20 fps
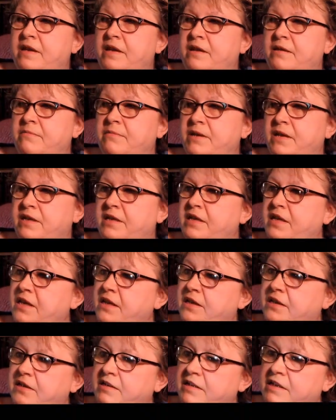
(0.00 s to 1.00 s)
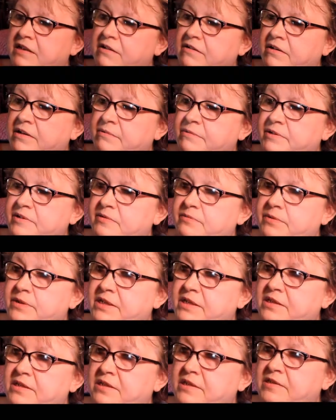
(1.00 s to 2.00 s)
again, here I was
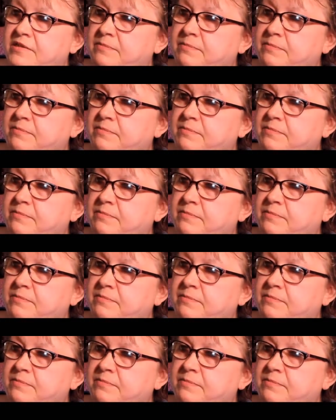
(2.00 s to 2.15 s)
reading